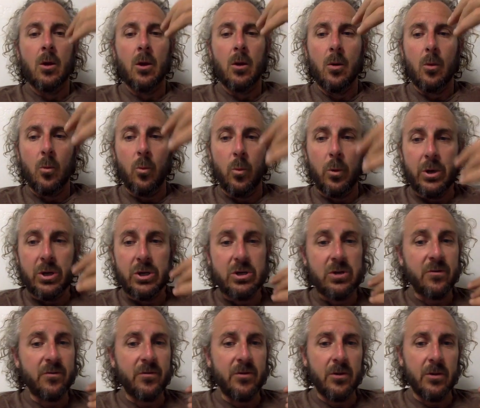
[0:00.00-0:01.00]
We
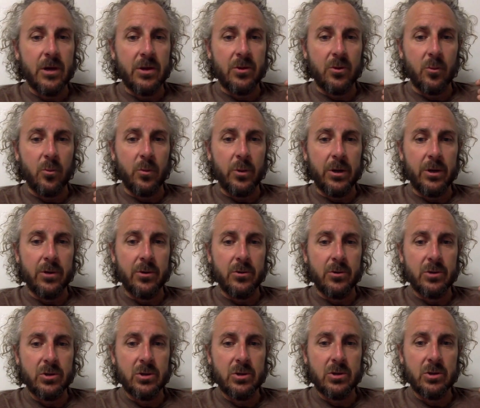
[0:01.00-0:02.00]
should feel like the
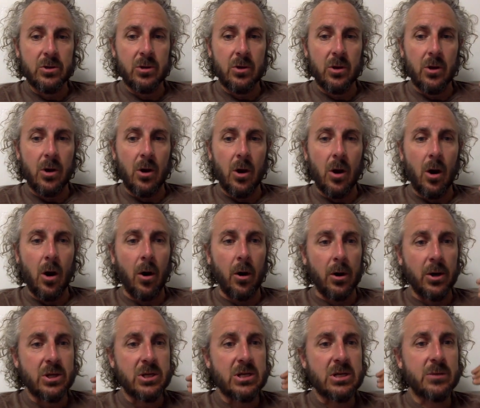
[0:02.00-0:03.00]
readers are
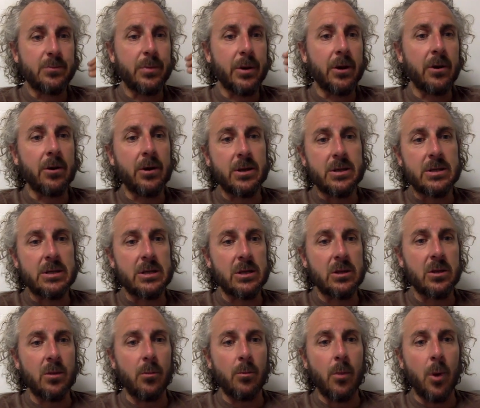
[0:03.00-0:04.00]
experiencing
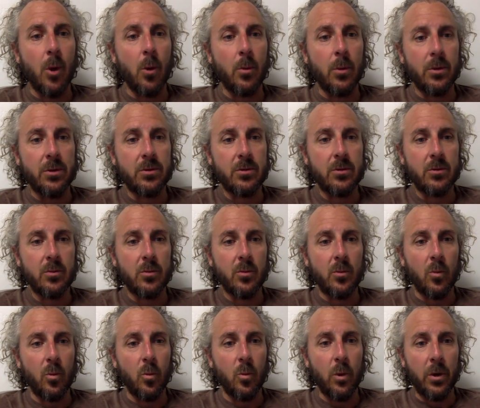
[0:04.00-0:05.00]
the moment
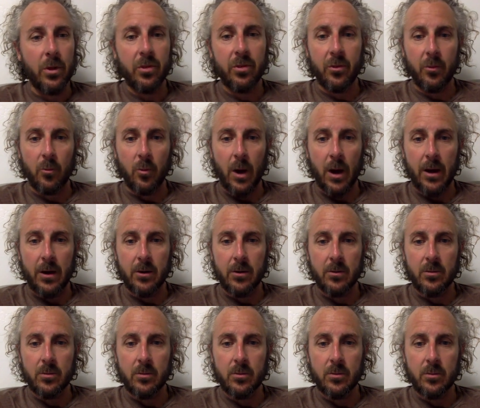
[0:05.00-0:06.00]
with the writer,
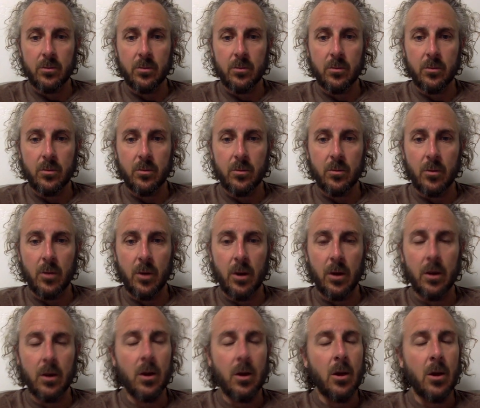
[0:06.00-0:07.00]

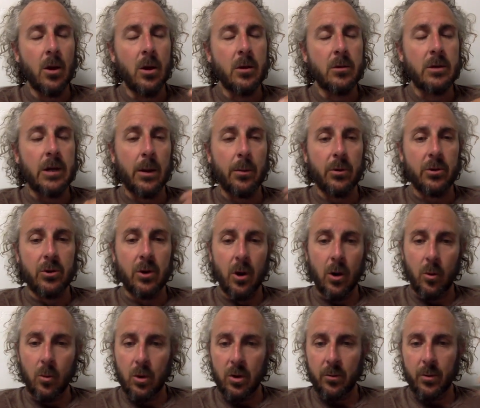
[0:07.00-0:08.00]
right? Deborah
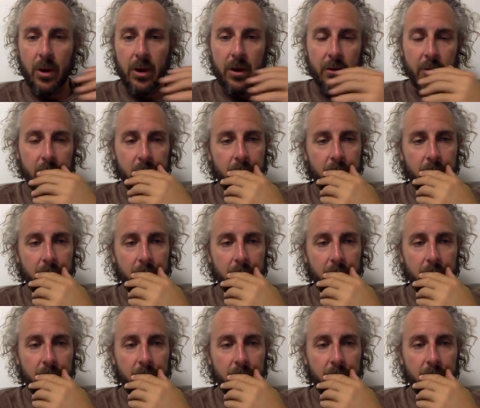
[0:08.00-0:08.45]
Tall, one of my